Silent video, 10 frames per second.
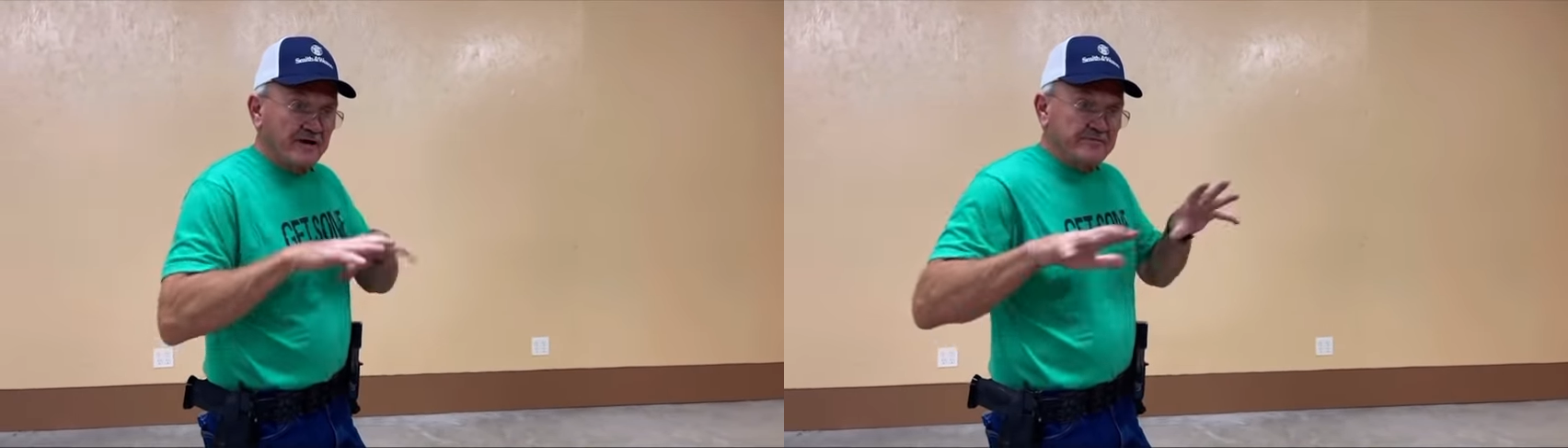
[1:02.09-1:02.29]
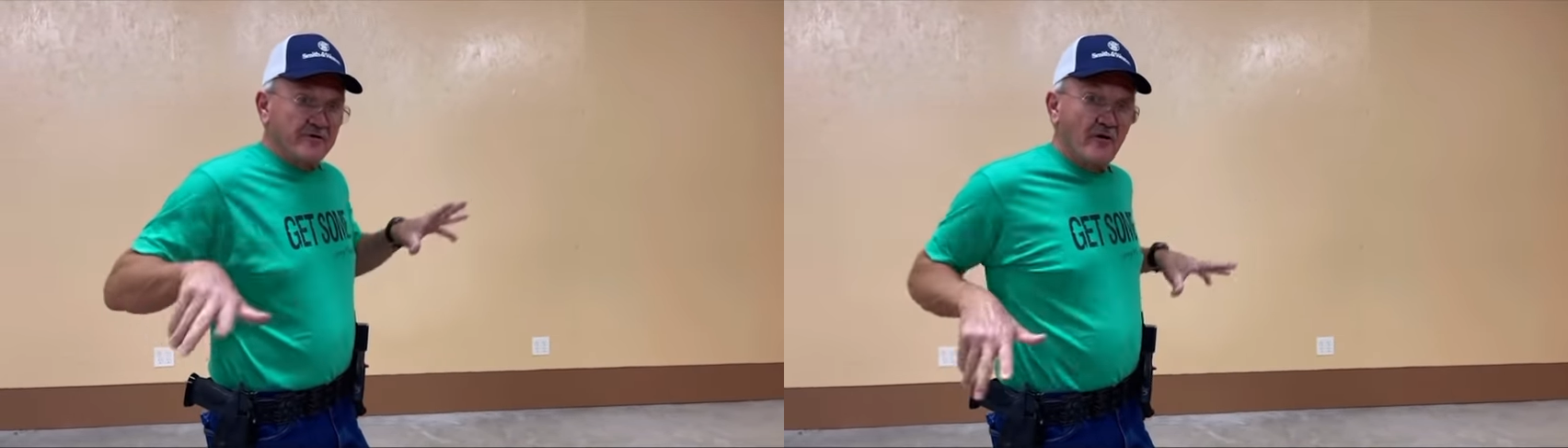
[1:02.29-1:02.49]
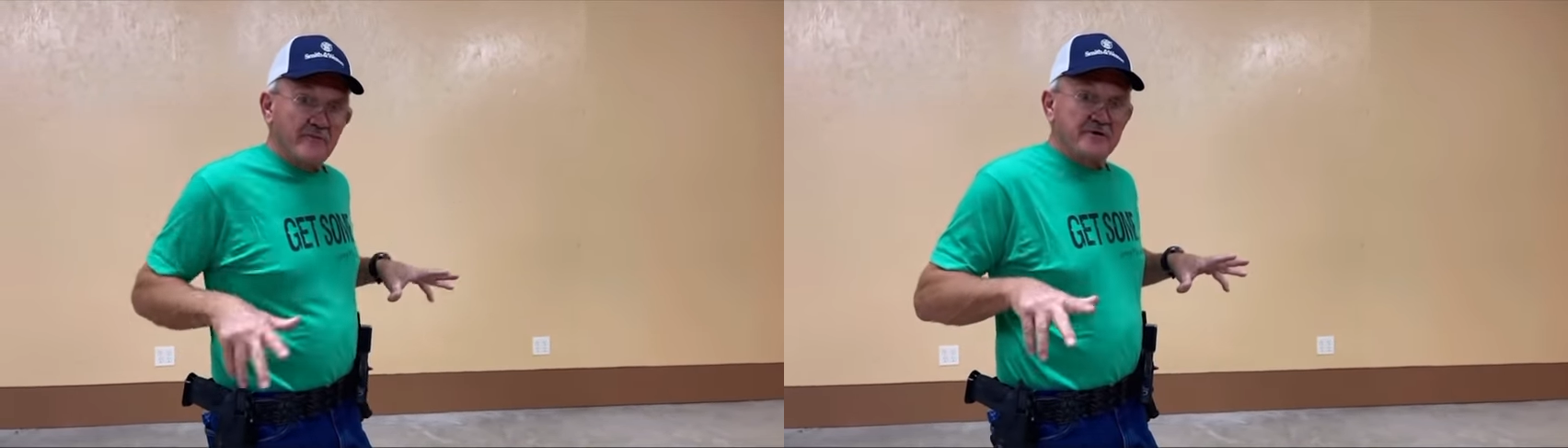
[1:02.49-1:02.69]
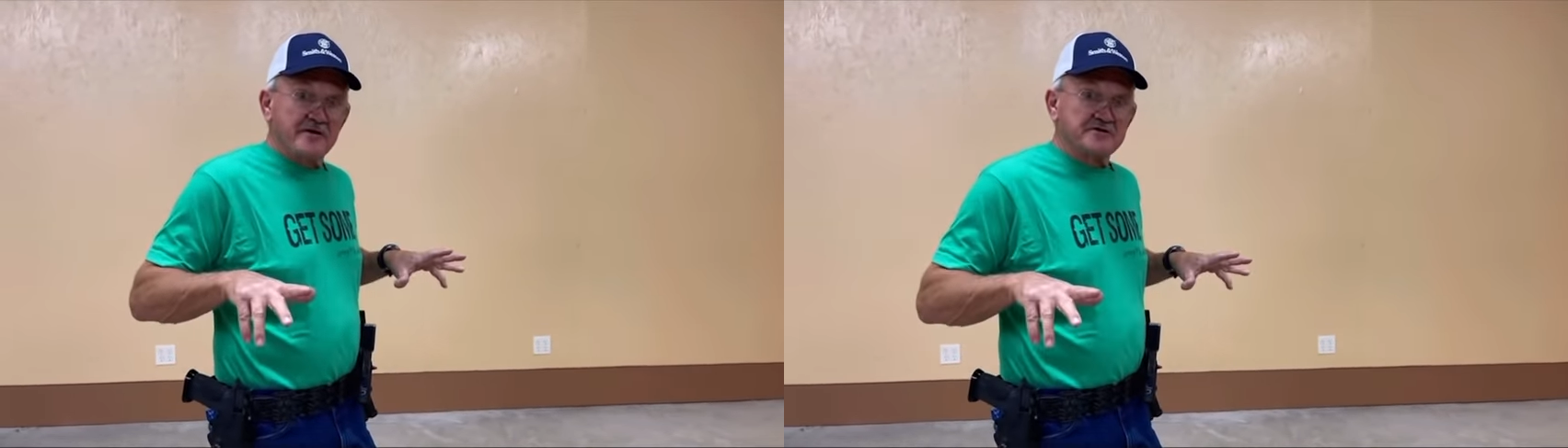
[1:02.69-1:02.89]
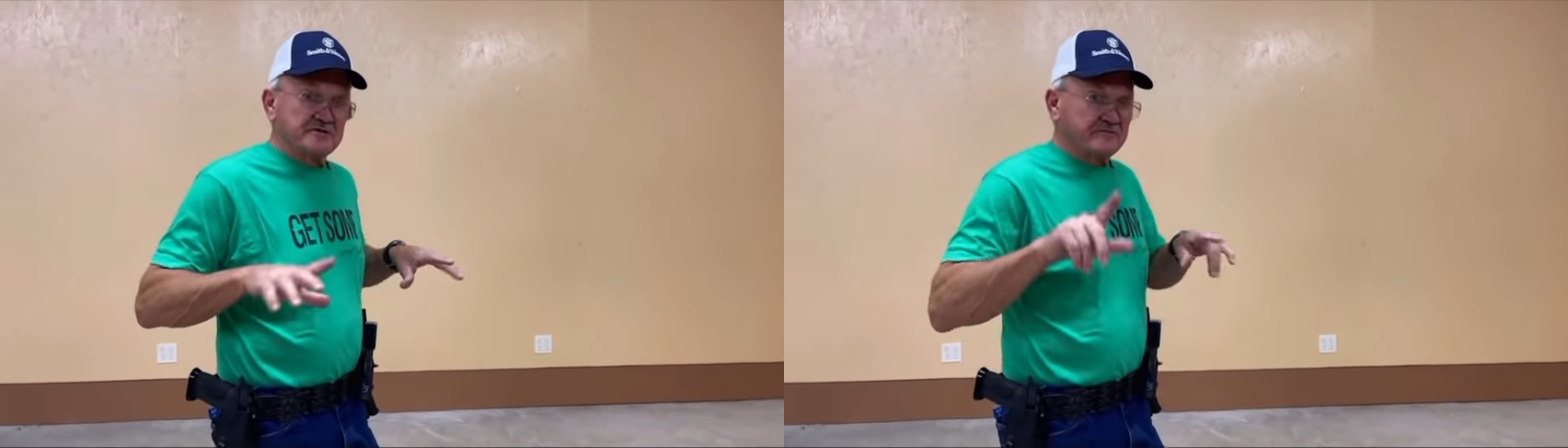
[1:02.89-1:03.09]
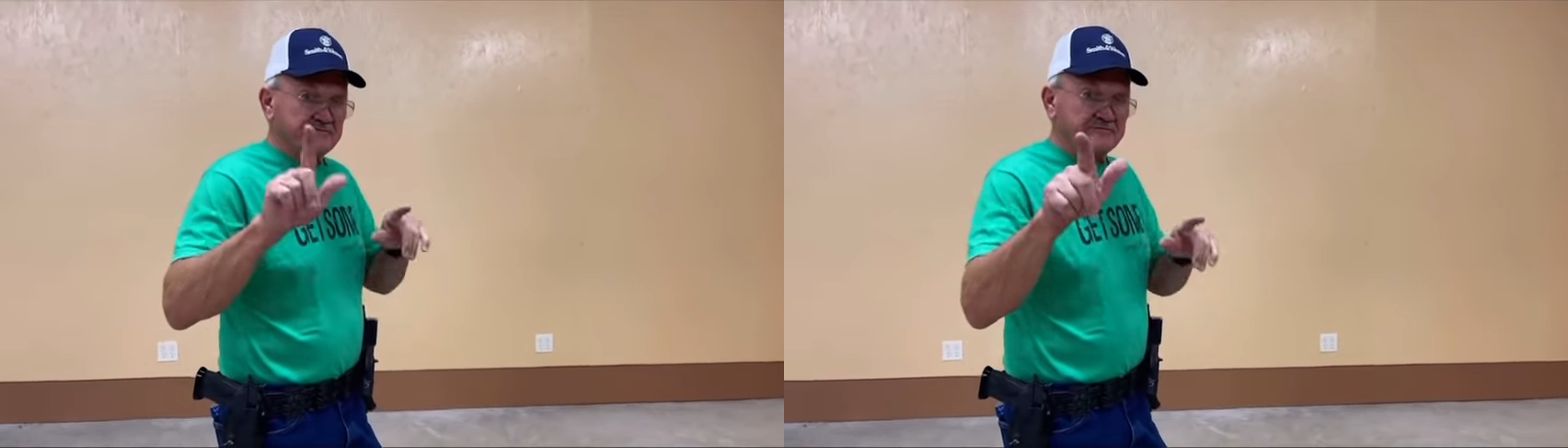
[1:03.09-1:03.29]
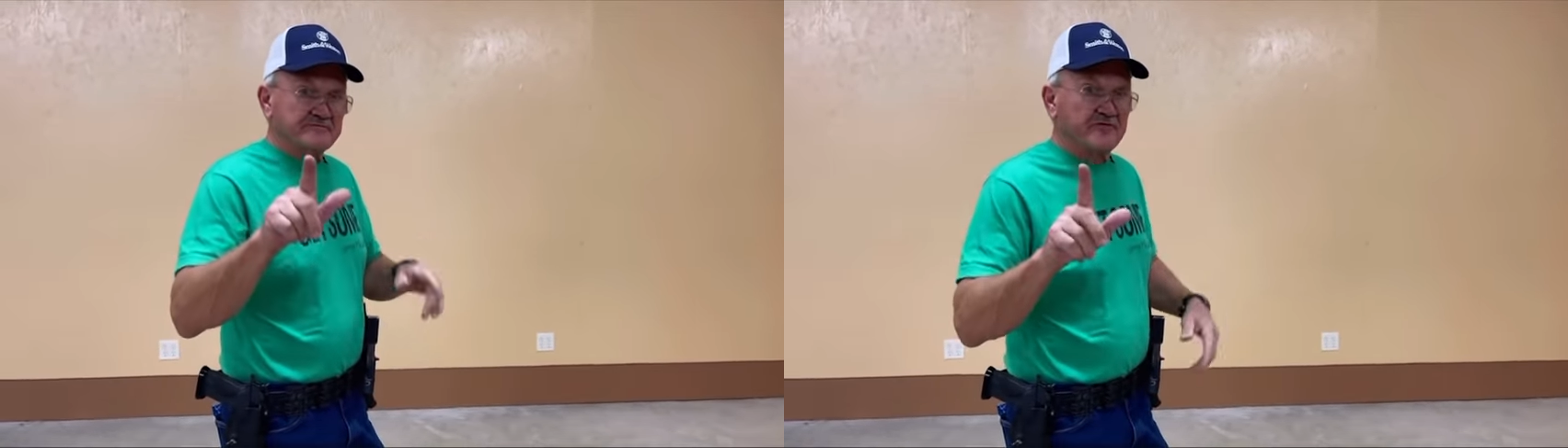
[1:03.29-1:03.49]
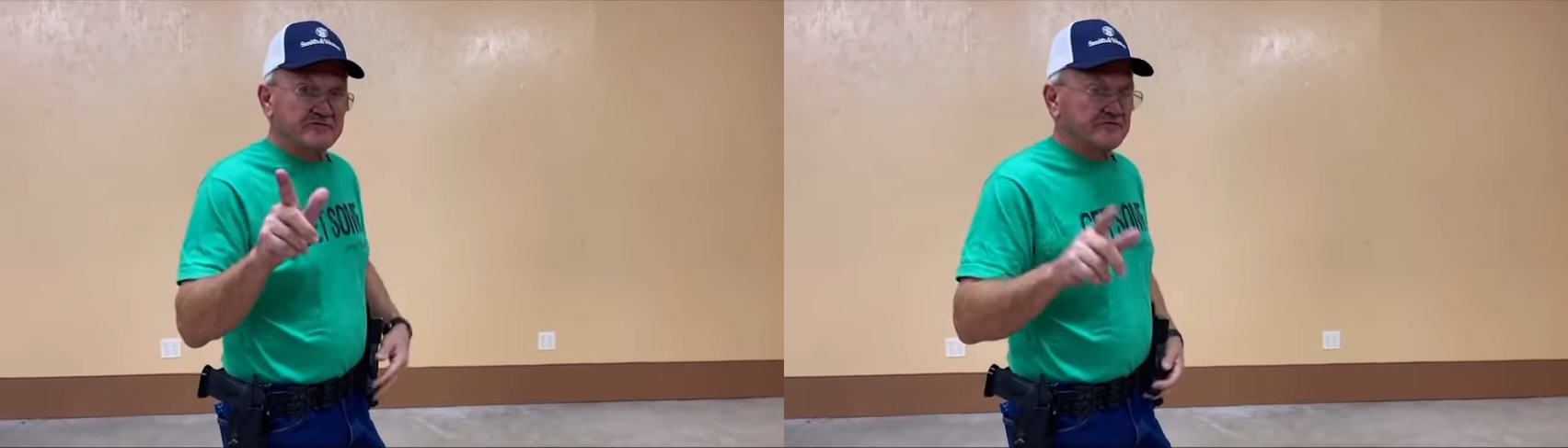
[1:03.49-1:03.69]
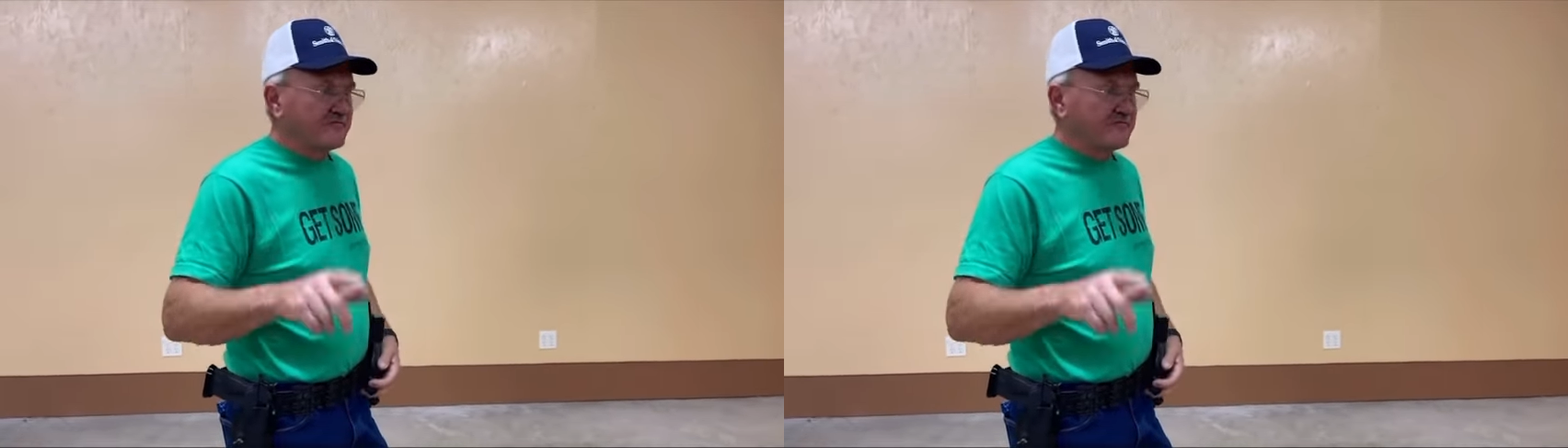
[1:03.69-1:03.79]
no ammunition, first of